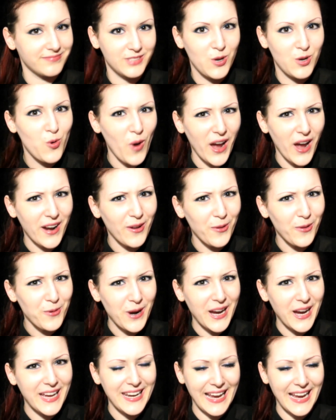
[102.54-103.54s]
quite
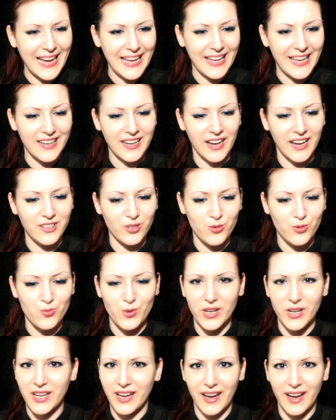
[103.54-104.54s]
alright and I don't
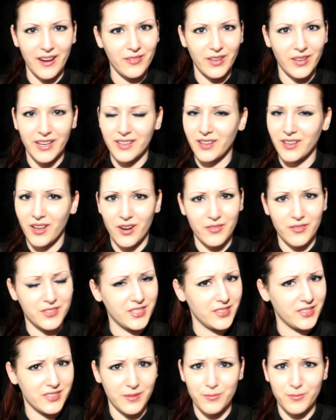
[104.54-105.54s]
really have like a lot of
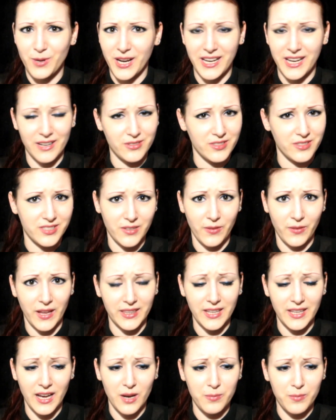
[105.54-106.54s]
zits and breakouts and stuff
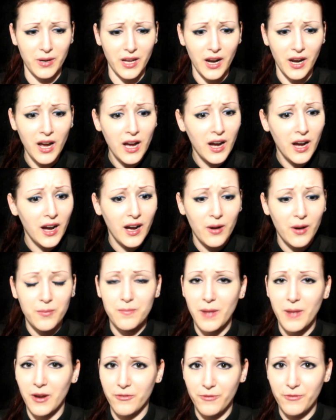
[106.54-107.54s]
like that, but
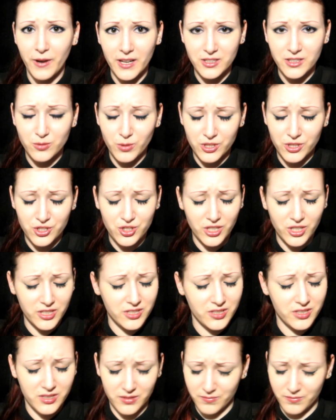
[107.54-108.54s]
my face was
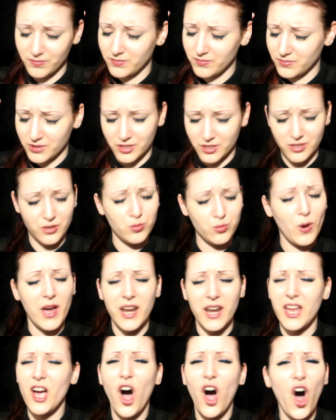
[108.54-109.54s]
just
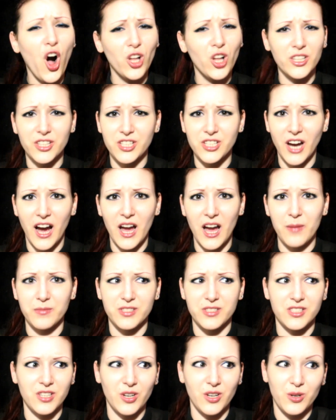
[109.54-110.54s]
sweaty all the time,
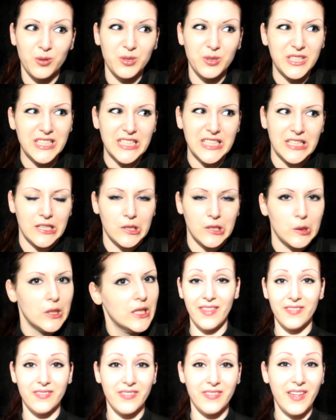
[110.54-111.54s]
so you know,
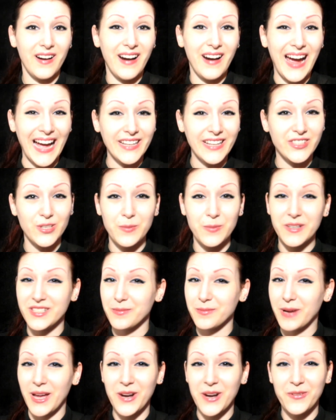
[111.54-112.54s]
there had to be
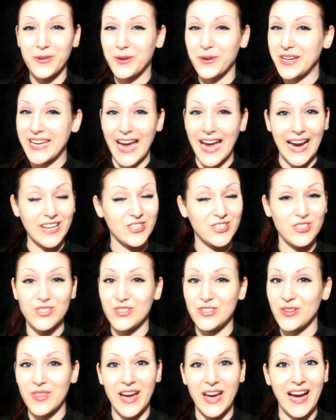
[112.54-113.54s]
some kind of a reaction
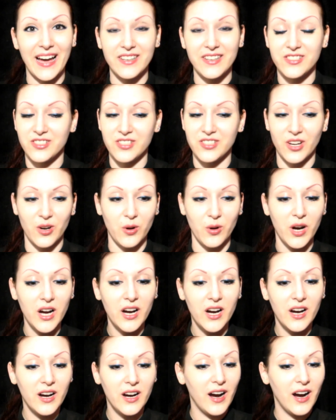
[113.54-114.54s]
to that. So
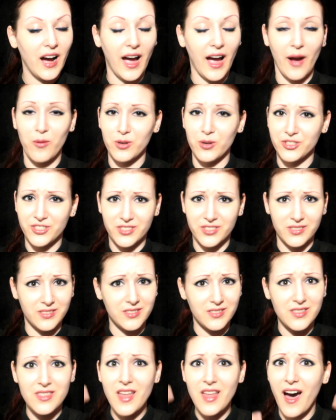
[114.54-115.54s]
I was
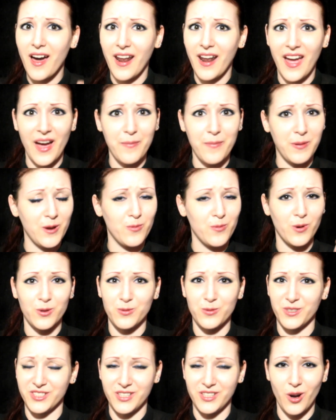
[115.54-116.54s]
not happy what
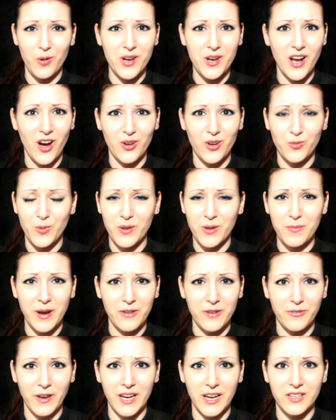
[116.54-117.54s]
was going on with
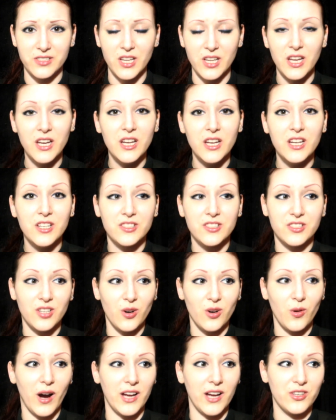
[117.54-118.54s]
my face,
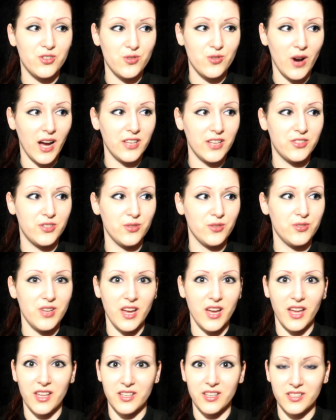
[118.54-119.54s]
so I tried to
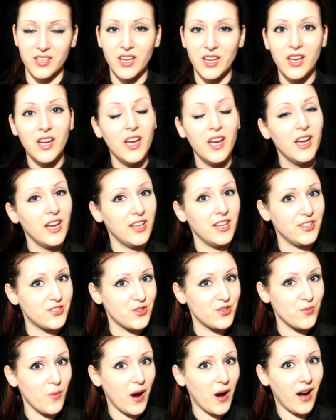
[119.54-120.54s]
dig
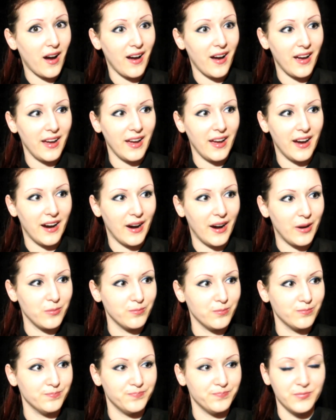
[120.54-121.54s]
into my
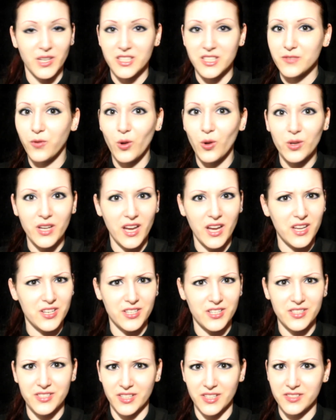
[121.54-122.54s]

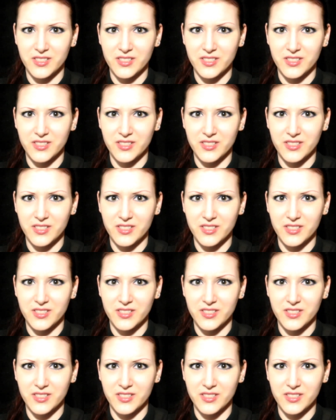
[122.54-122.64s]
exfoliators and